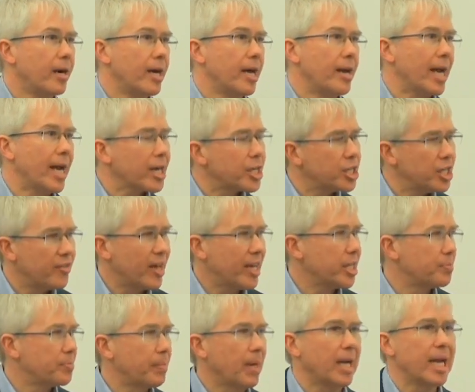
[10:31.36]
And actually
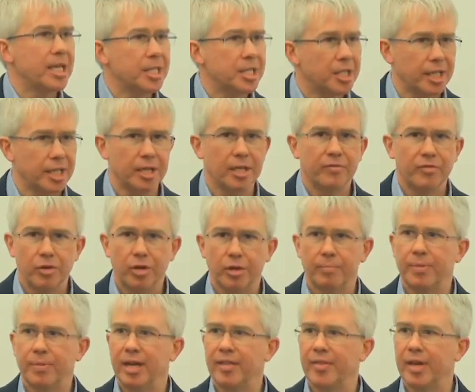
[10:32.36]
that is plenty. You
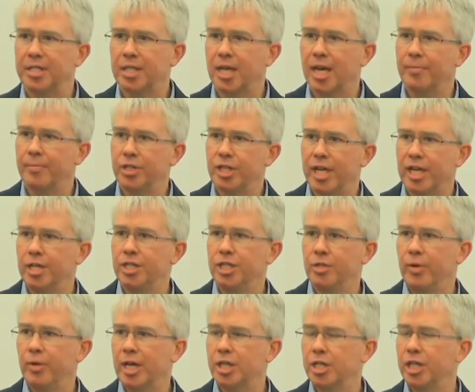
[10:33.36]
compare that to how much energy
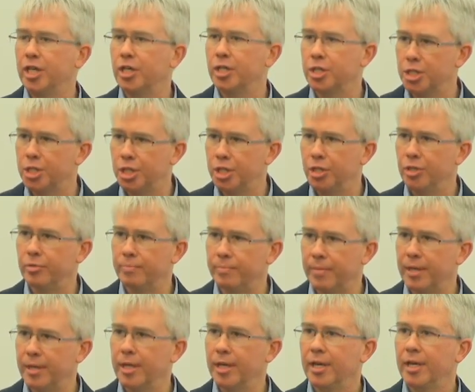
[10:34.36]
we actually
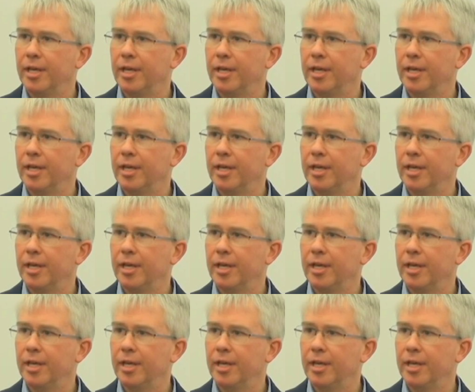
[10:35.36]
consume.